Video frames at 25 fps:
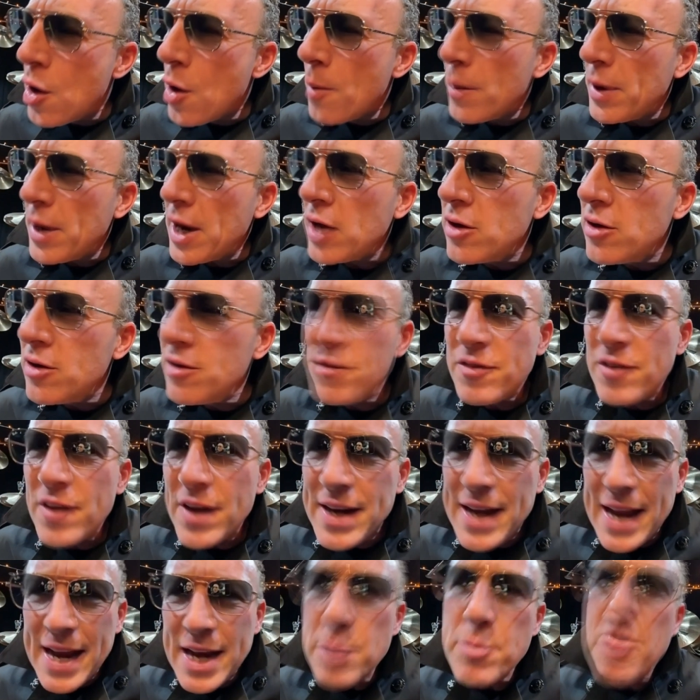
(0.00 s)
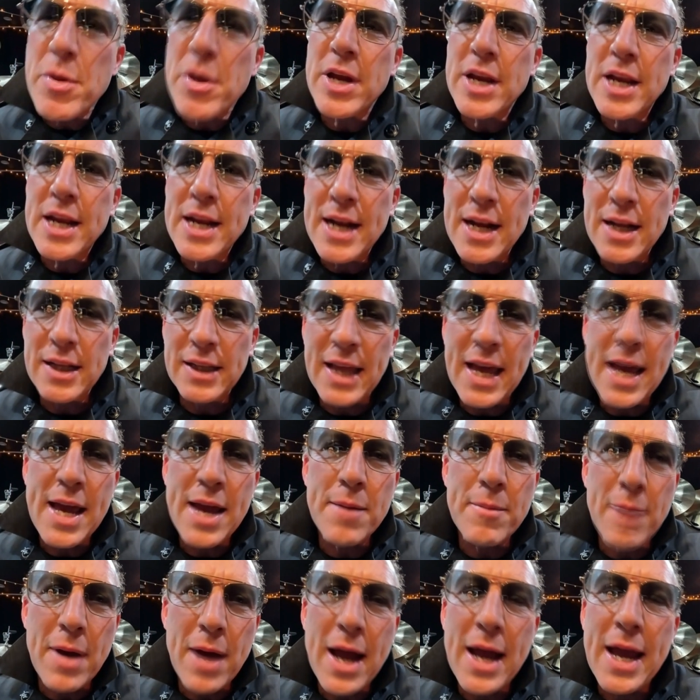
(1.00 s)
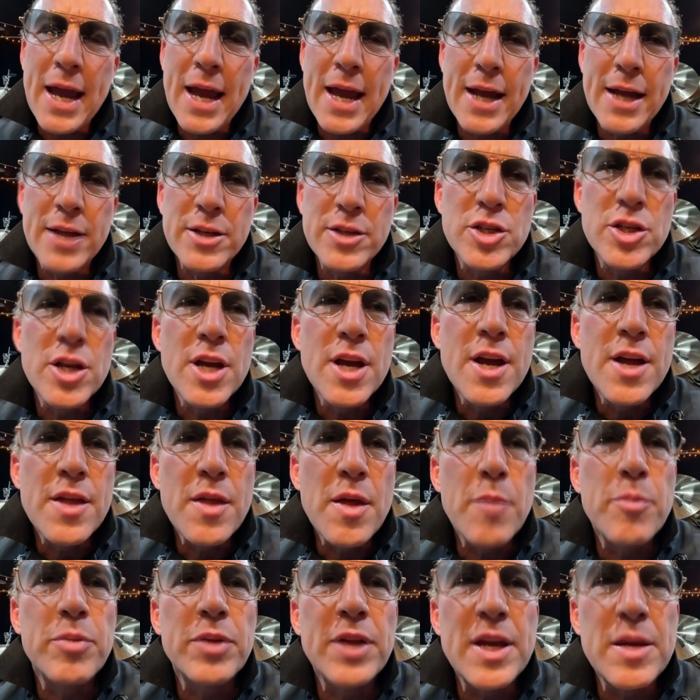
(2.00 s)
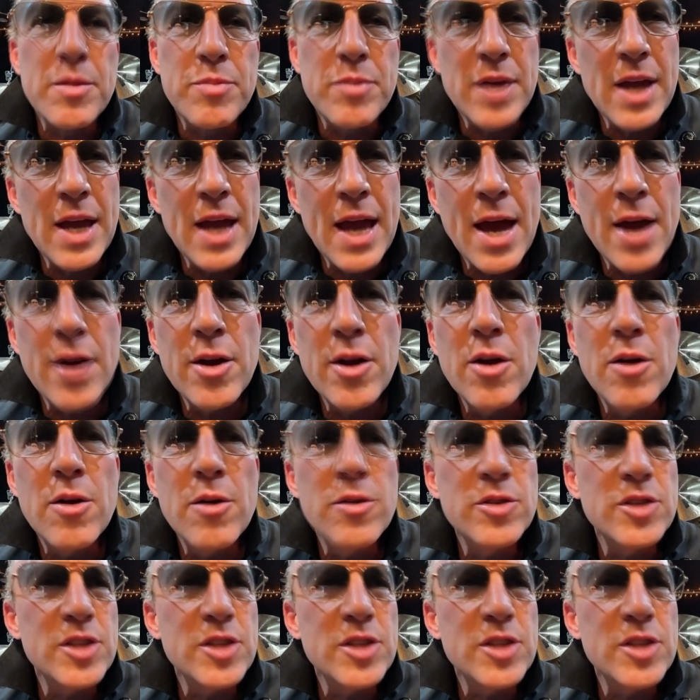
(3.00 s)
But I couldn't find anybody in LA at my age that played piano,